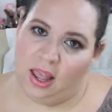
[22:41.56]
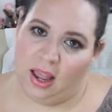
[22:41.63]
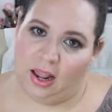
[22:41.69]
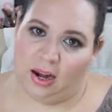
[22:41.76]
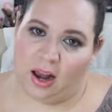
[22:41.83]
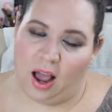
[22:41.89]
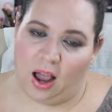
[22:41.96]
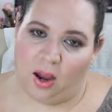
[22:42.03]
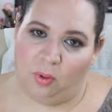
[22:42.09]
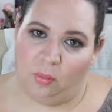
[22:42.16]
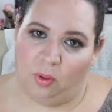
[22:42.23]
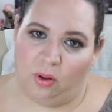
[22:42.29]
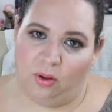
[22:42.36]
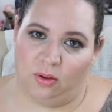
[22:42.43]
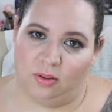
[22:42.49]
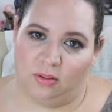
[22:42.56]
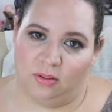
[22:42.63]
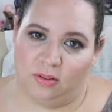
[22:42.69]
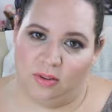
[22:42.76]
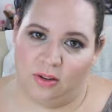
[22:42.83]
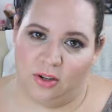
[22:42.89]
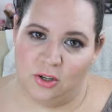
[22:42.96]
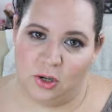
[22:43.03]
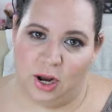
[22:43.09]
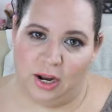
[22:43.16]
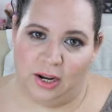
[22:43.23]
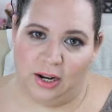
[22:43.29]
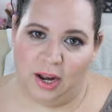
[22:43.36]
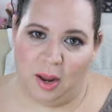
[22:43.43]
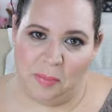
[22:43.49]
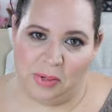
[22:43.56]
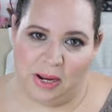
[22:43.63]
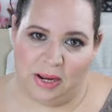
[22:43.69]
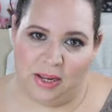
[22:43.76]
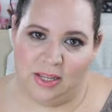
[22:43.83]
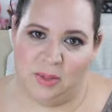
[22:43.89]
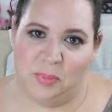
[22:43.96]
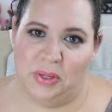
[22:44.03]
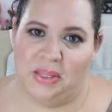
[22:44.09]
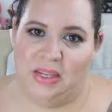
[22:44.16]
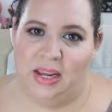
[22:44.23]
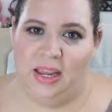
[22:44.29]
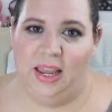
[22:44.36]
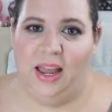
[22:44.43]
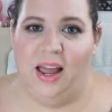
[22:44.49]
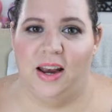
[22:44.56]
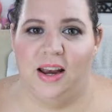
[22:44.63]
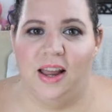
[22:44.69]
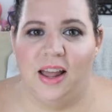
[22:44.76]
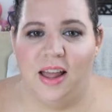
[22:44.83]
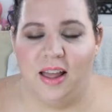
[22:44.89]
and I will try and accommodate as best I can.